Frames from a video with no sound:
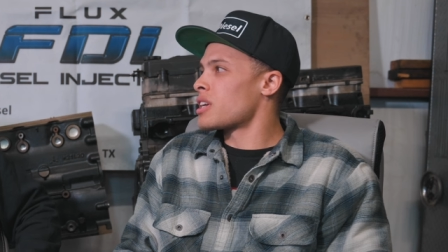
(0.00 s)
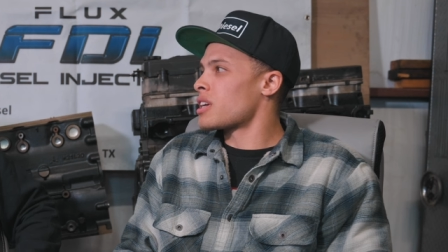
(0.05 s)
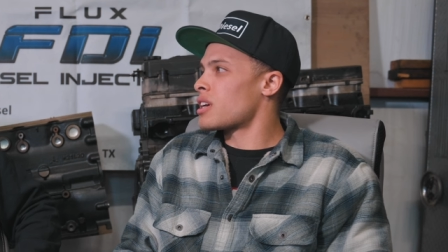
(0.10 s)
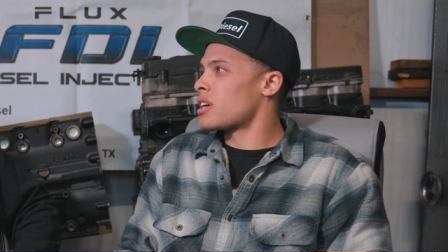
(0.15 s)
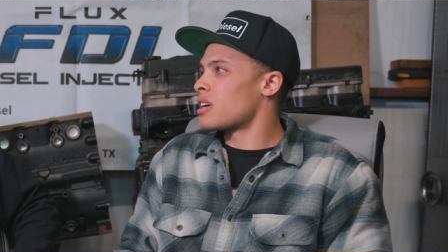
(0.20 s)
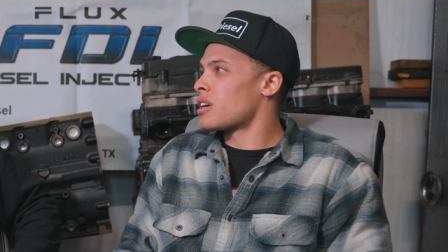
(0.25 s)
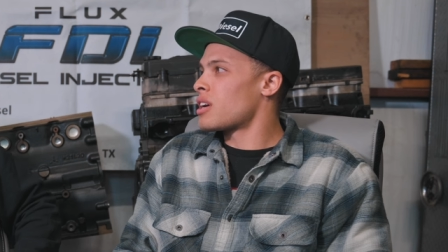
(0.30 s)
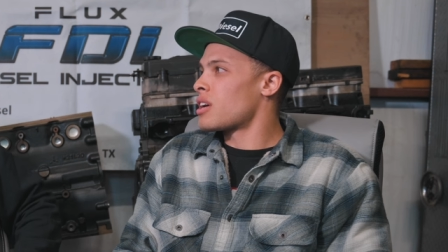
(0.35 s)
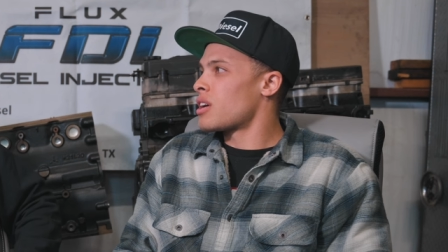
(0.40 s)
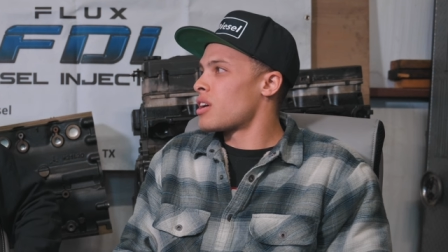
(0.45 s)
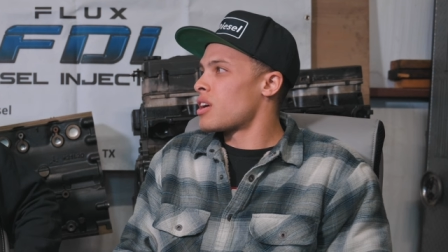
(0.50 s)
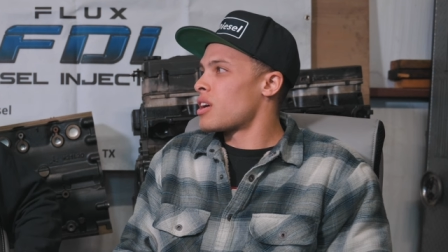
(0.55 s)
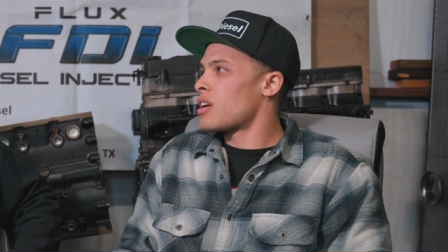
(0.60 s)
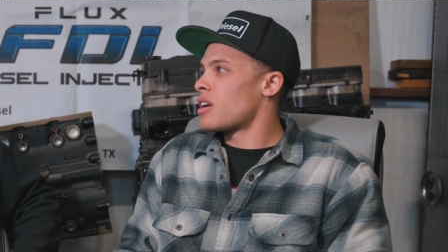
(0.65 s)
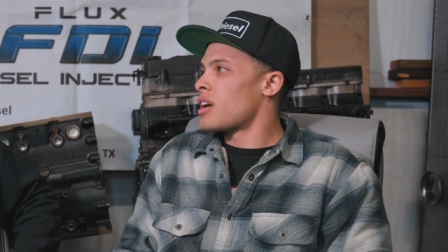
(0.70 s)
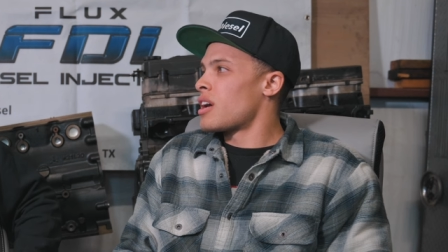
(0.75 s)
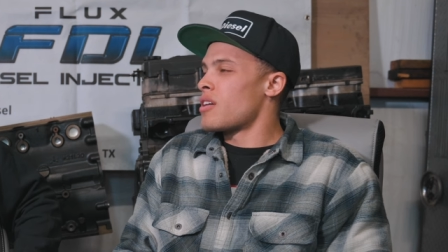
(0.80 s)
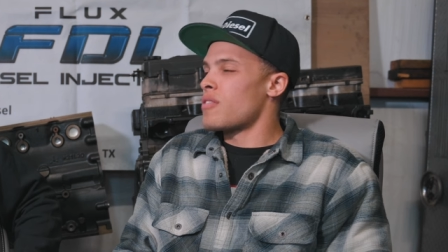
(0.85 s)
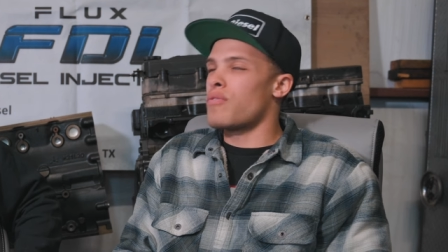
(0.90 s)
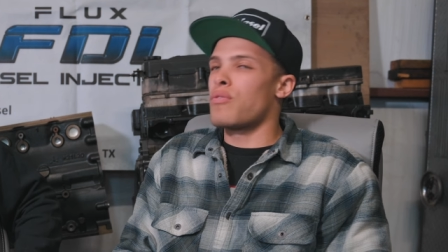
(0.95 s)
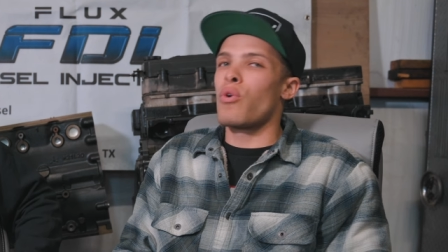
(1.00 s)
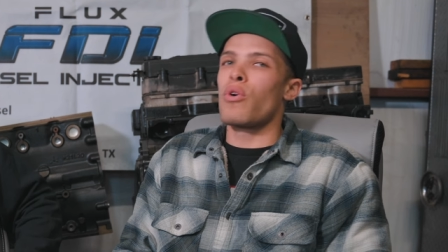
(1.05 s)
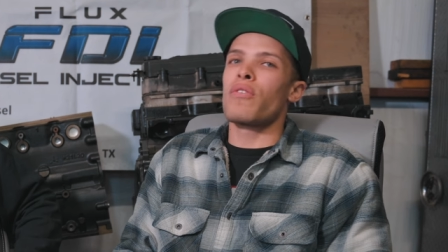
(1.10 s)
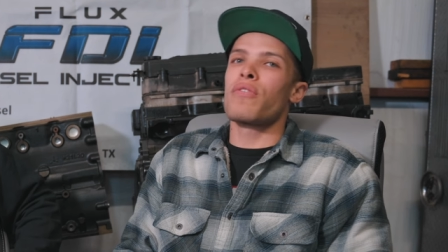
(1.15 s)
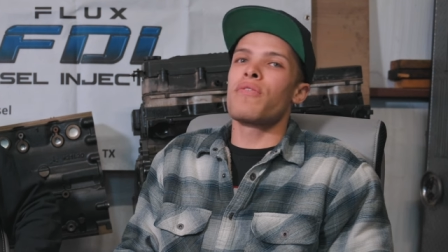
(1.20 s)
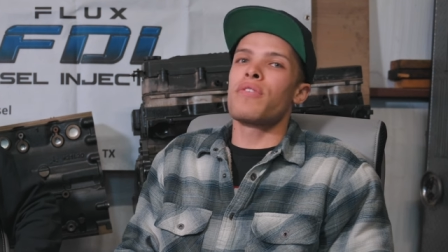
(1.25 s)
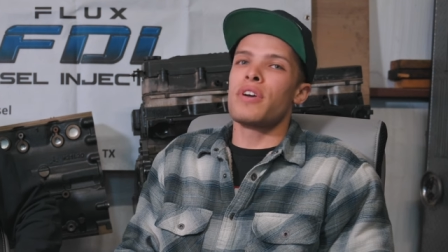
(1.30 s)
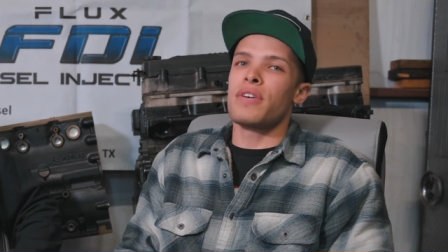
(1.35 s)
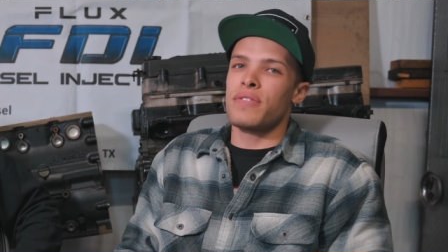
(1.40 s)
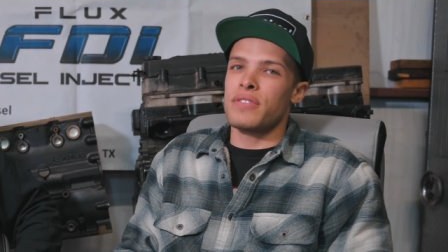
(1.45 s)
Uh, 450s.
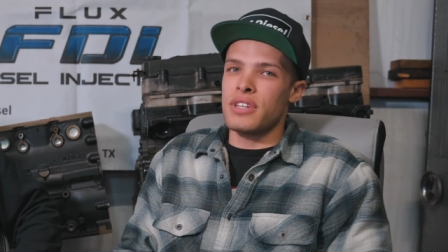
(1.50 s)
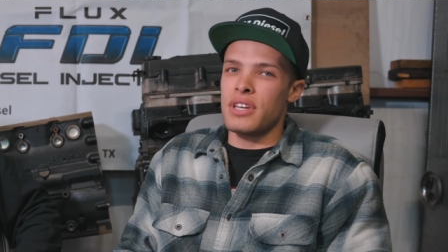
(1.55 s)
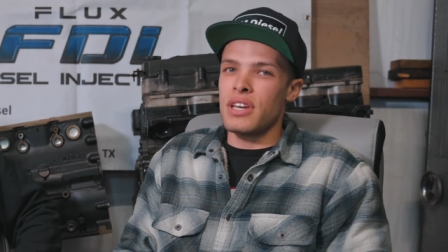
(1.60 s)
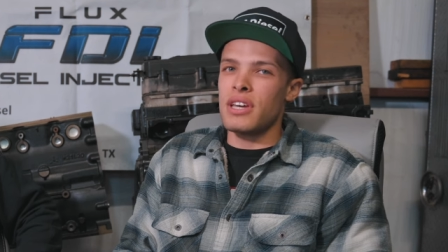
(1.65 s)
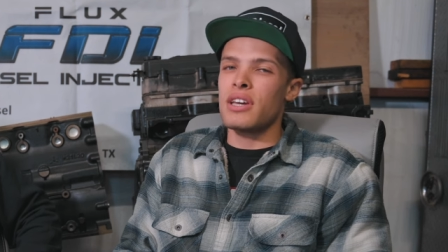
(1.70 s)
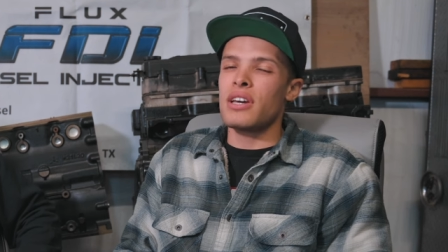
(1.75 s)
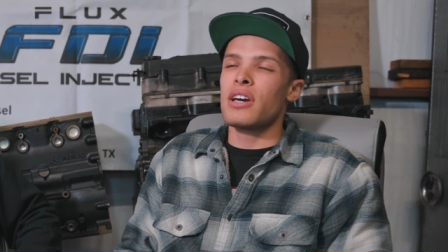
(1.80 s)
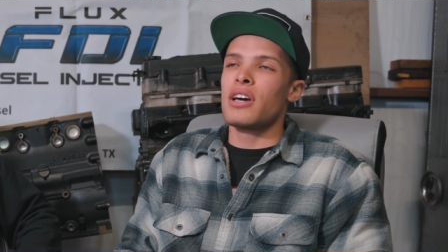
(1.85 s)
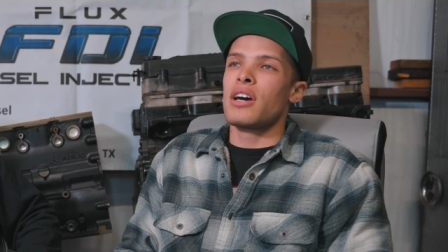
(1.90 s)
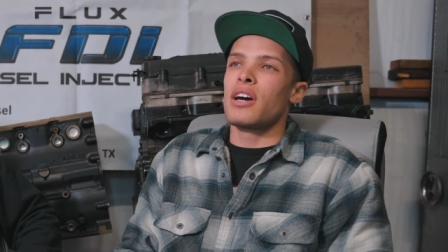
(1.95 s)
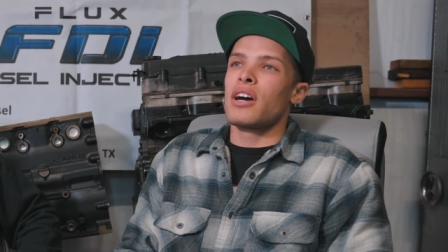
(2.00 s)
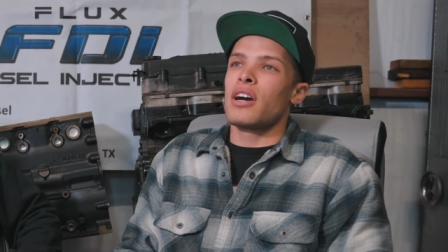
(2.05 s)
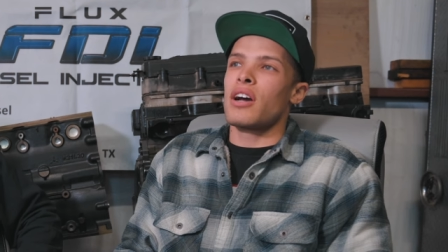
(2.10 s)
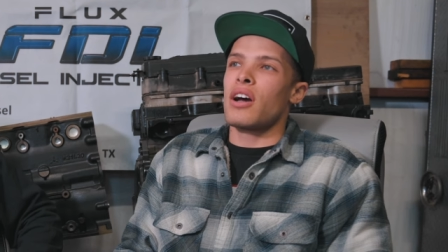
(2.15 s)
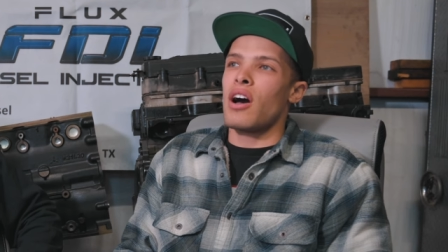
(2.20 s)
450 yeah.